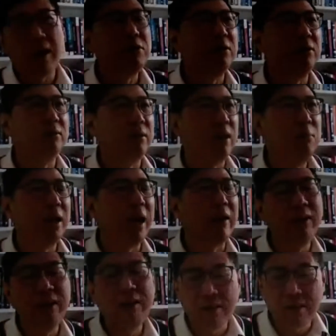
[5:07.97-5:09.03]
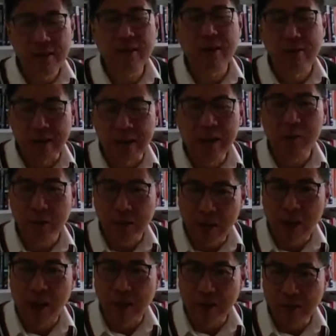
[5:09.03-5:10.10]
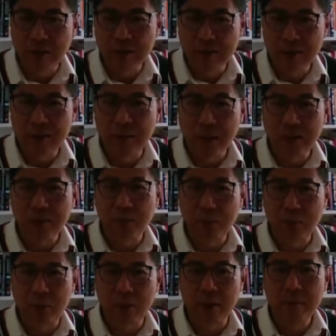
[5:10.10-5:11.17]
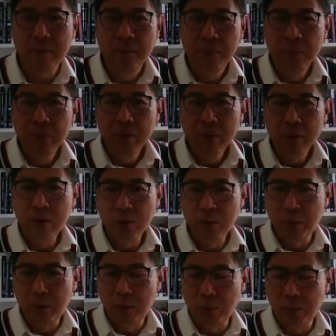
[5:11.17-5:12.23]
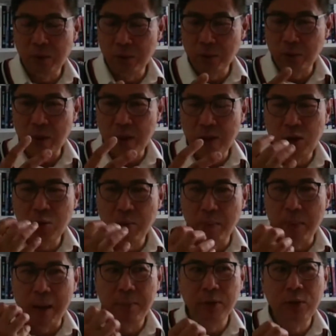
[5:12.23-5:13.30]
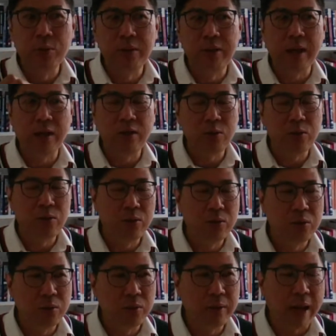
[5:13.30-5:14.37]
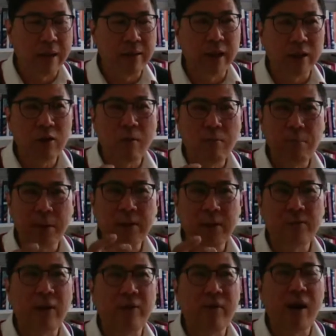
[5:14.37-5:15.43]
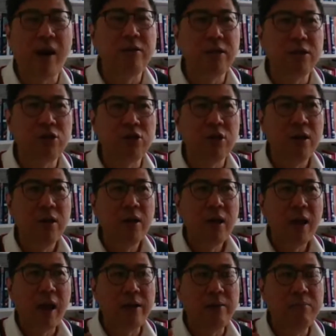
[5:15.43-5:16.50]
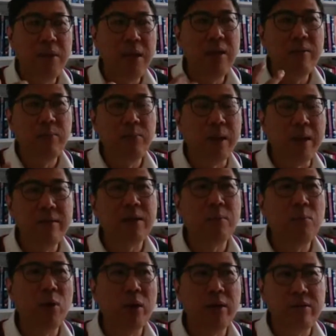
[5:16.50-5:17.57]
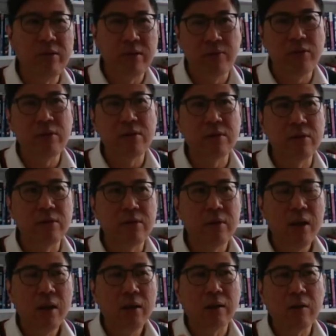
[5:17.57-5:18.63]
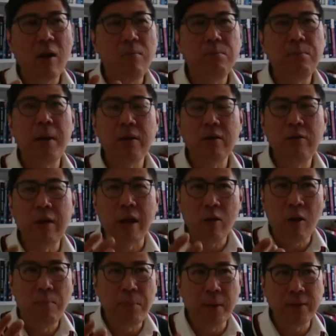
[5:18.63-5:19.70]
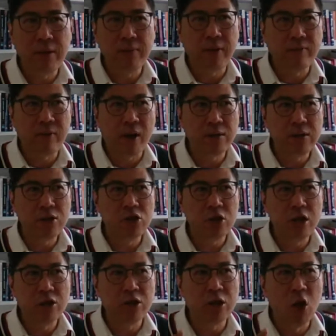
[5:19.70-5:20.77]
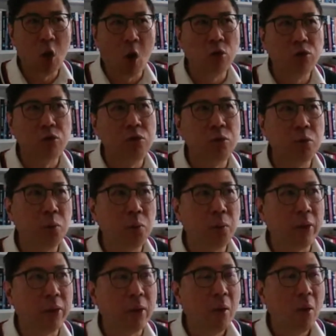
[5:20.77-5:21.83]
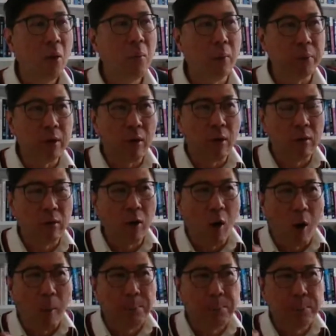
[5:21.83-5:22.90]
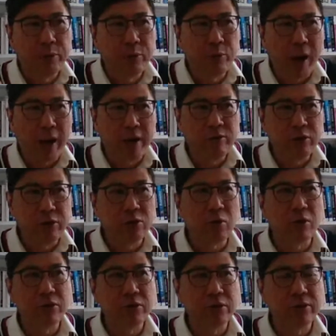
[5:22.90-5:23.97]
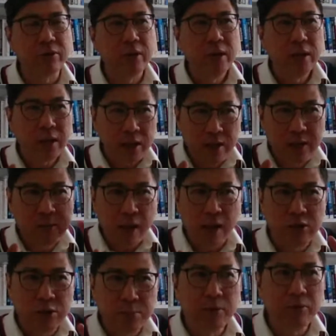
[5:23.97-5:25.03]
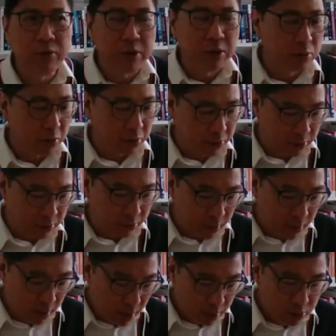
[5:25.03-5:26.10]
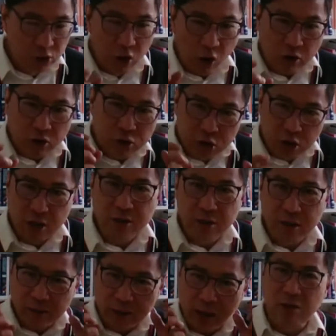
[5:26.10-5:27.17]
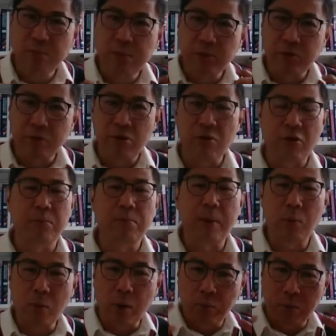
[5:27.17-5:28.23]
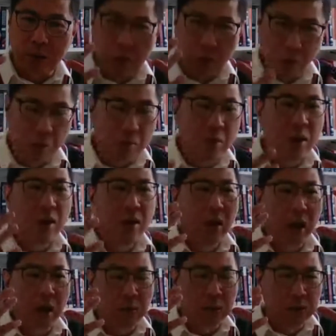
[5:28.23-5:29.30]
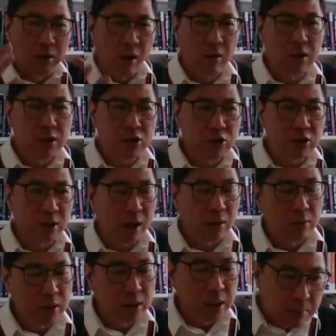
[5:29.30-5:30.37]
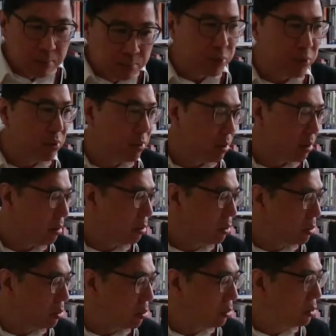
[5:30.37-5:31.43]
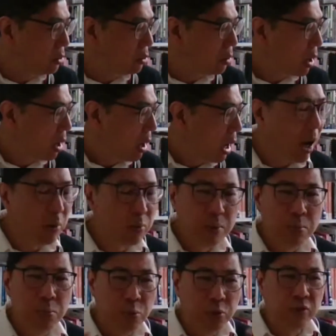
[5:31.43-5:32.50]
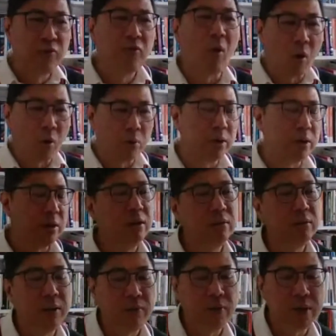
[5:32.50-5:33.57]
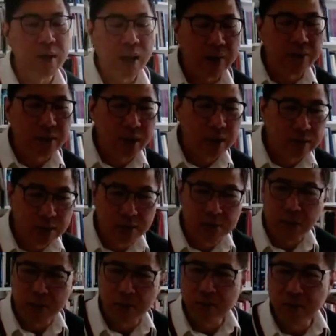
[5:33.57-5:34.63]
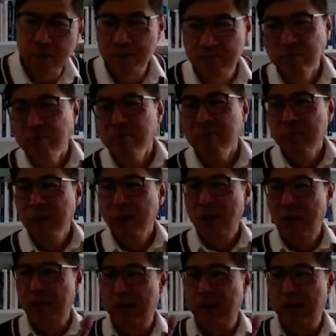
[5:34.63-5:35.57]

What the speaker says: question, I mean, I think there's still a secret there. It's just a matter of whether whether you will be able to get that competitive advantage. And me being someone in services, that competitive advantage is a lot to do with what we call operand resources, intangible resources, not just the tangible resources, but what we know, our knowledge and our inputs into how we move forward given the last 18 months. I